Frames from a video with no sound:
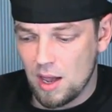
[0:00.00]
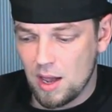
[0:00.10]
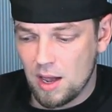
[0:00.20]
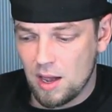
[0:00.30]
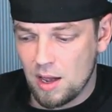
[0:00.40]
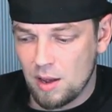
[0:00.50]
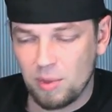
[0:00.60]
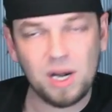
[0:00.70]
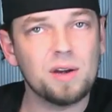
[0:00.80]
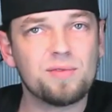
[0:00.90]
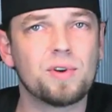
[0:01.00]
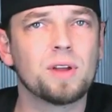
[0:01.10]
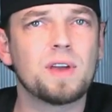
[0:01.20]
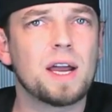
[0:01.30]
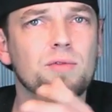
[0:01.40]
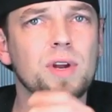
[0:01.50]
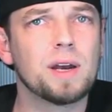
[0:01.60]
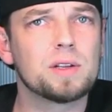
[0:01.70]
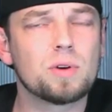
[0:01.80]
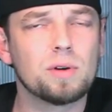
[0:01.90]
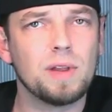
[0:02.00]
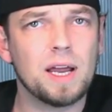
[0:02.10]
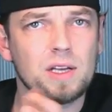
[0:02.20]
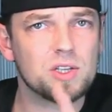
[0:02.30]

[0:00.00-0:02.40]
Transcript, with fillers: Uh, but in the front I created sort of like